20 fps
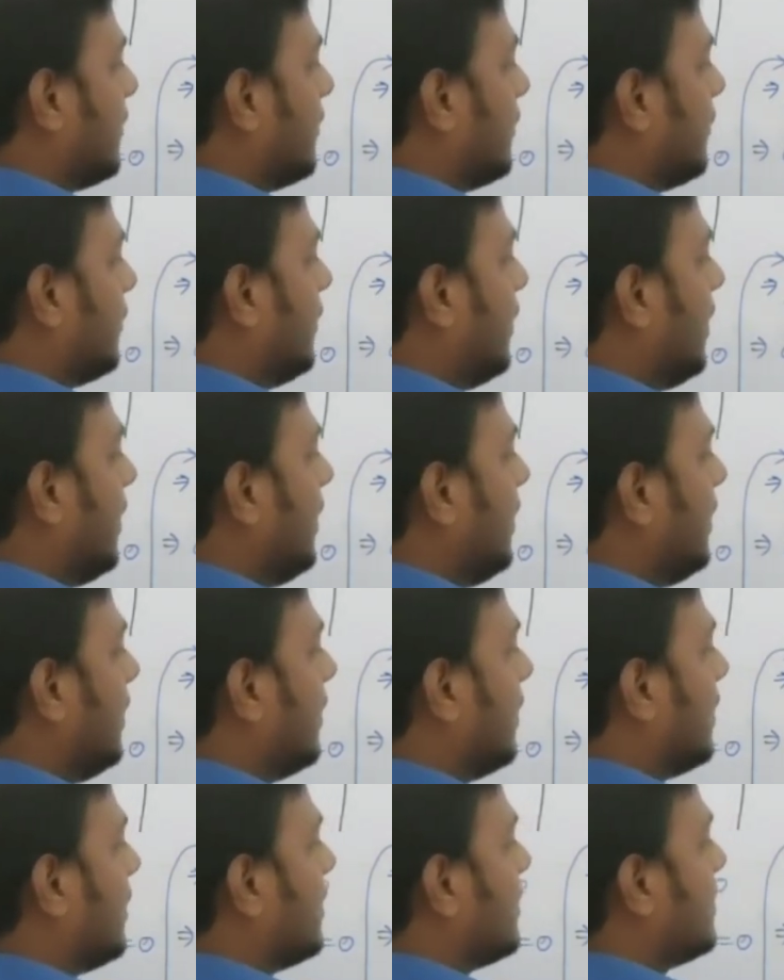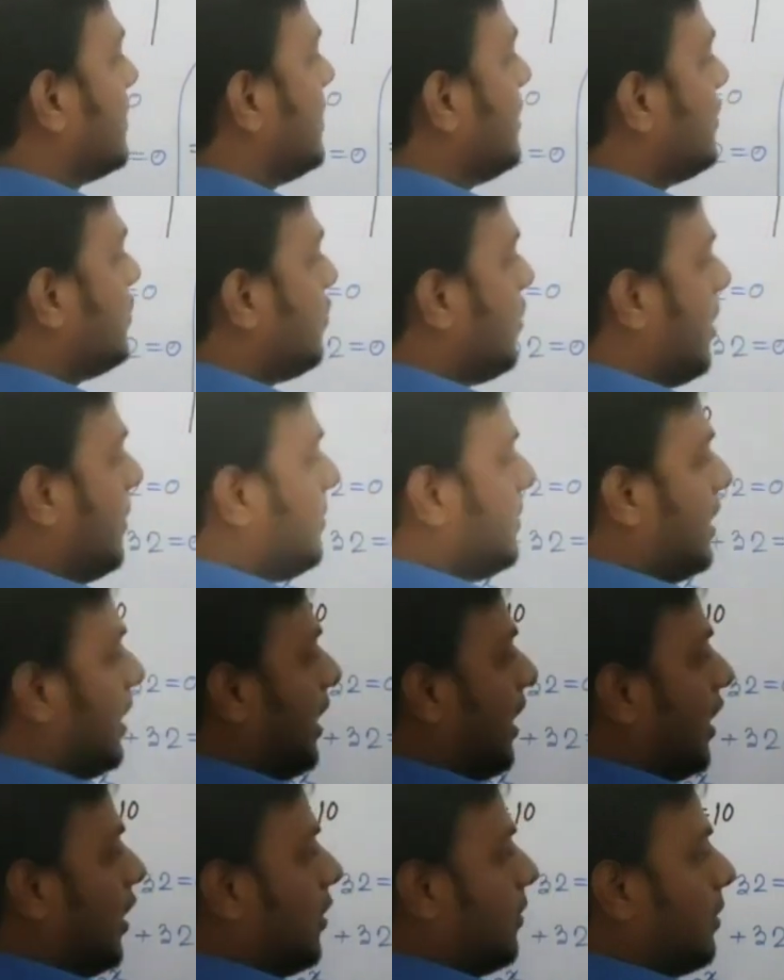Why? Since we have
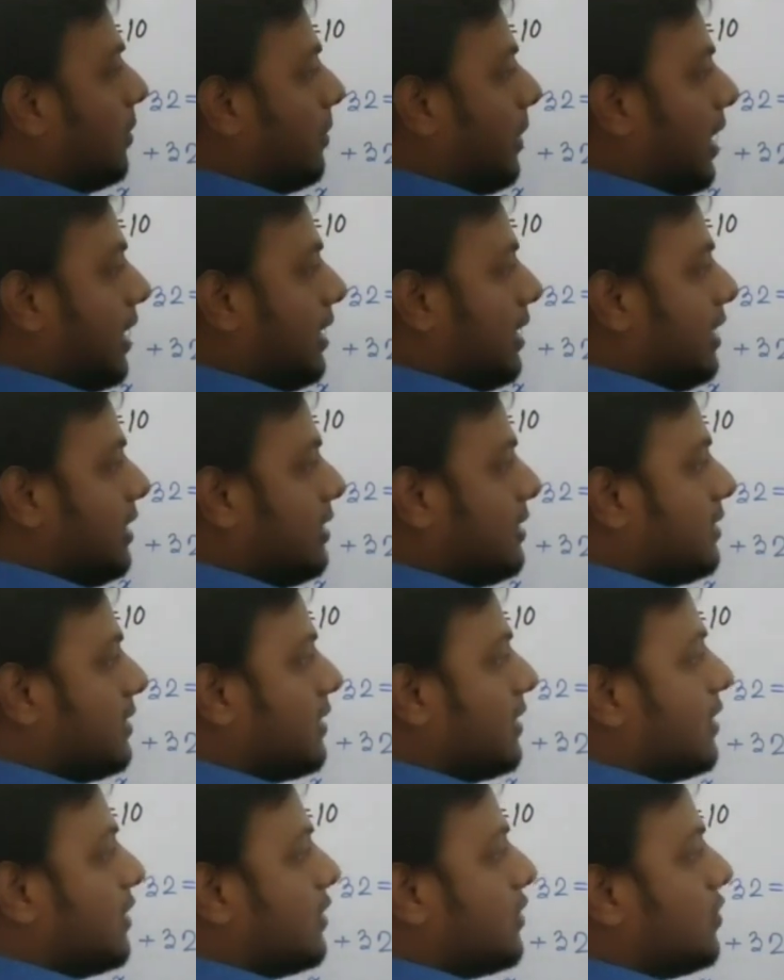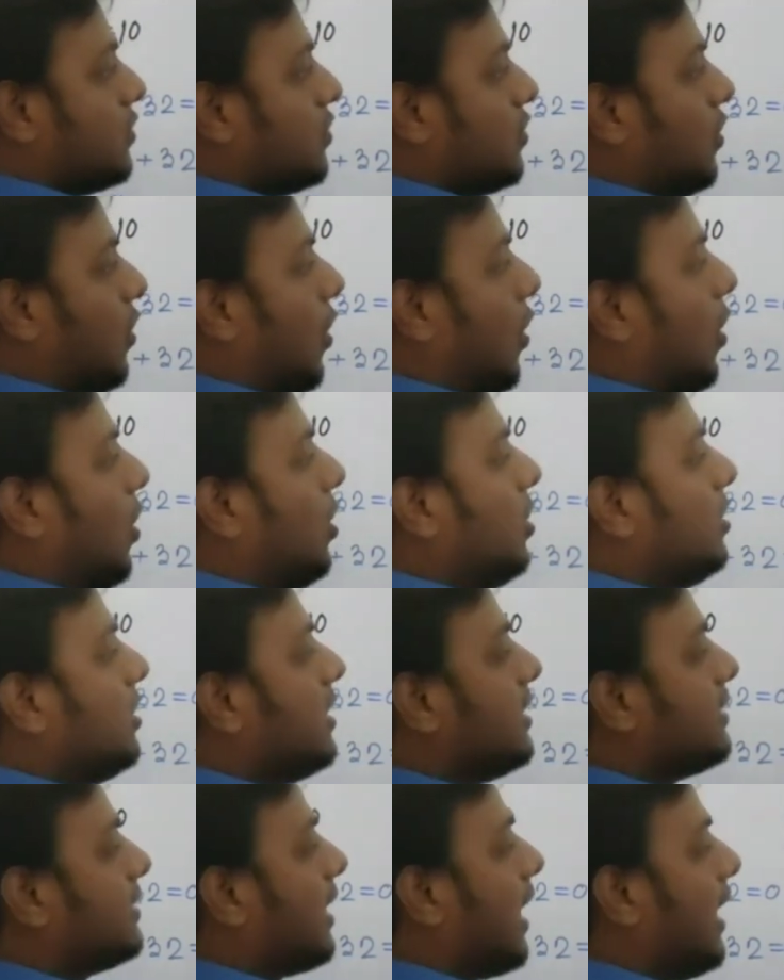taken common minus, so all
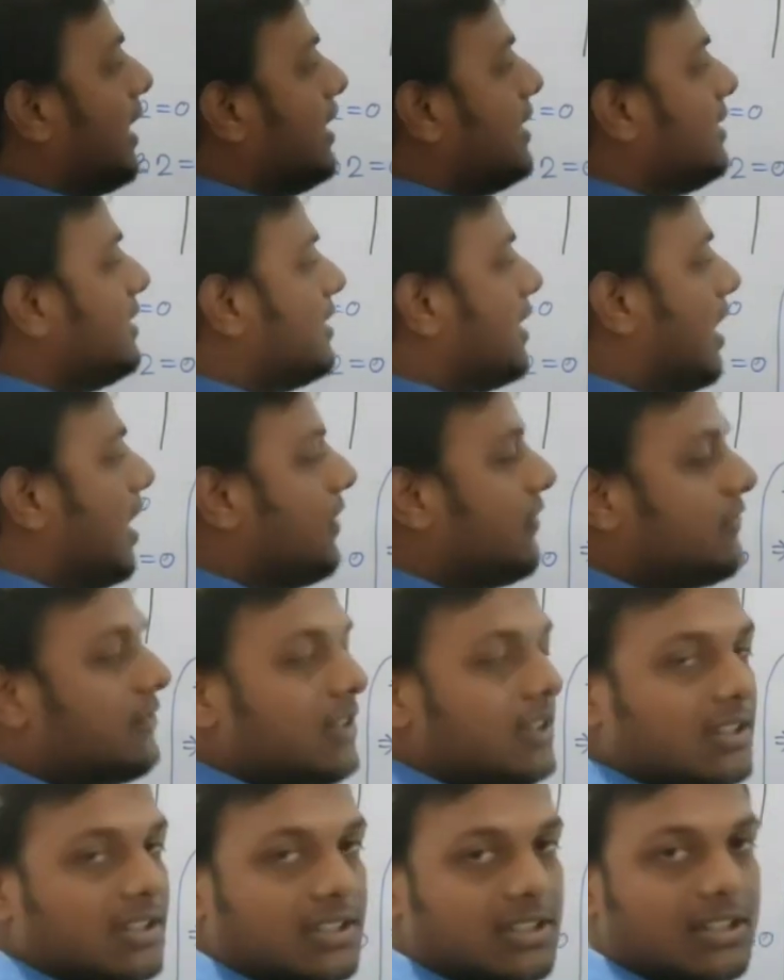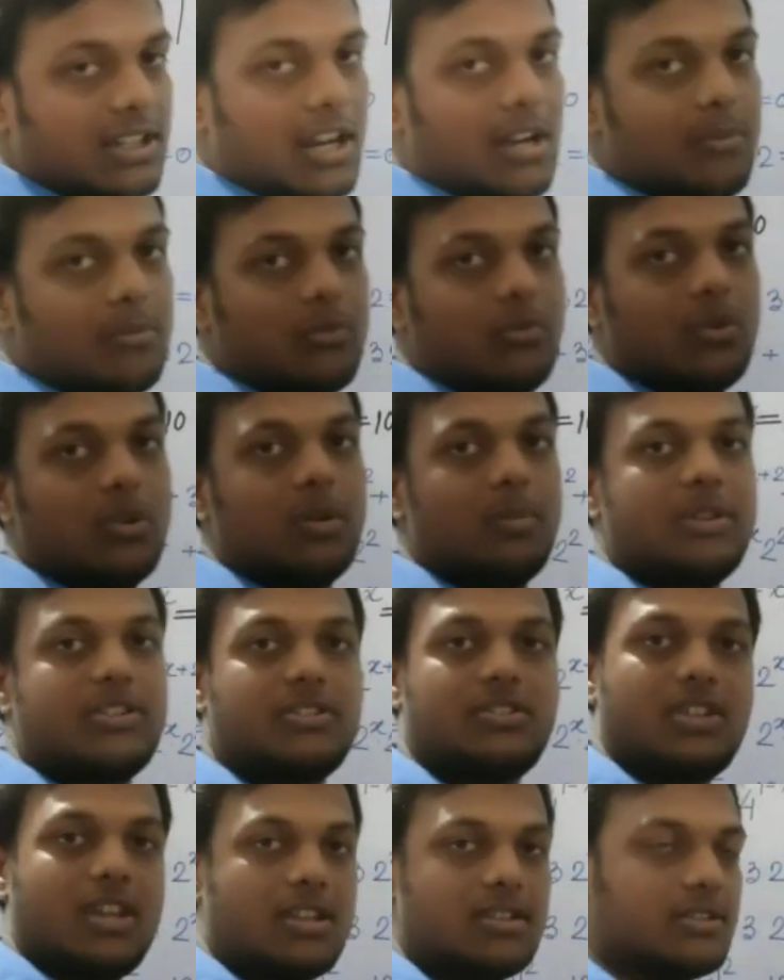the sign after the term will be
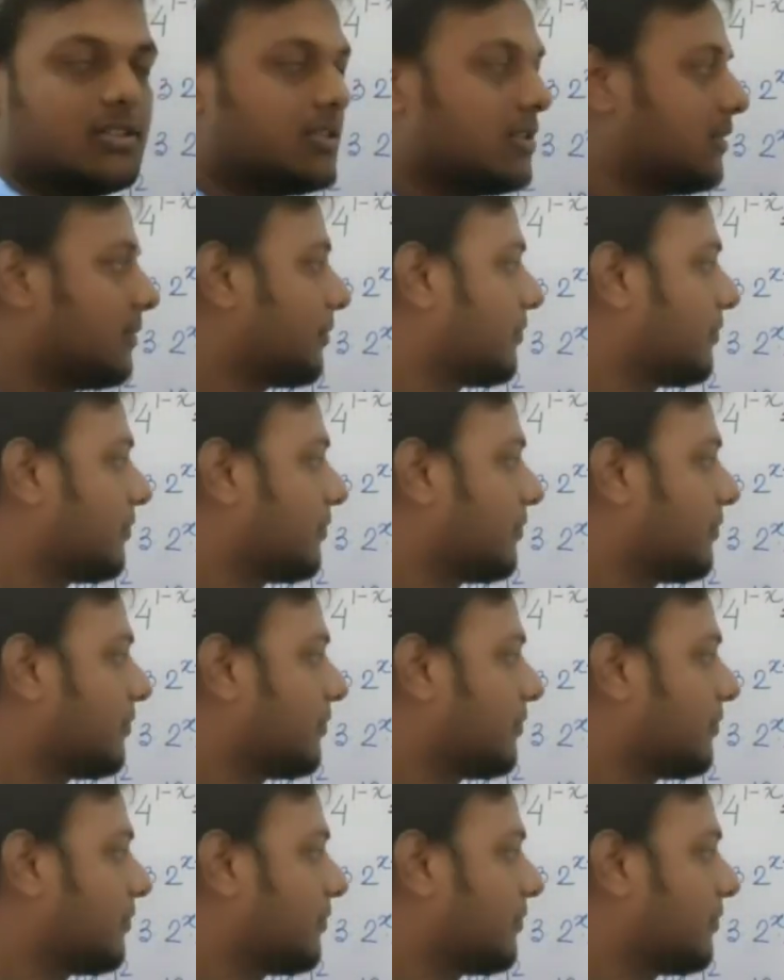changed.